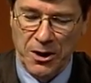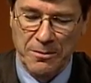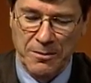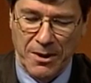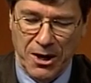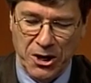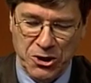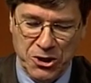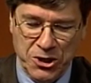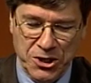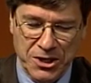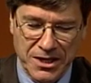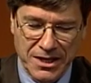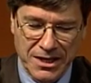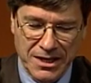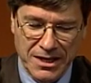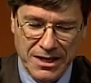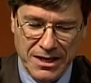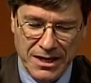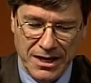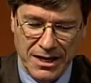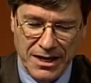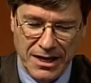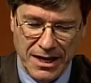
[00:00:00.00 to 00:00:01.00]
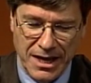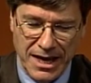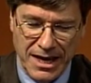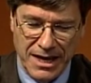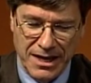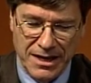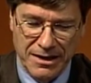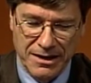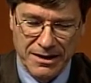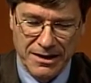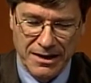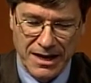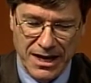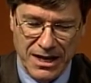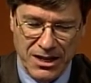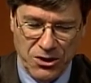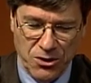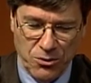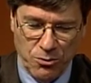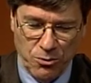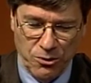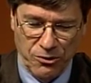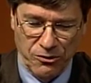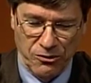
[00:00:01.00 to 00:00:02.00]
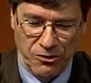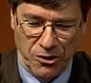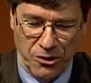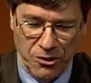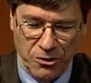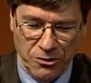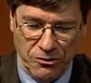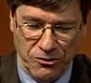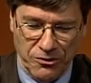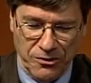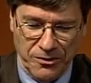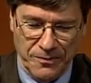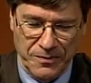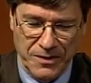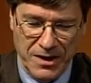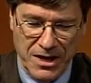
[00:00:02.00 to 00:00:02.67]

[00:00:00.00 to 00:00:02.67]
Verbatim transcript: much in, in the results.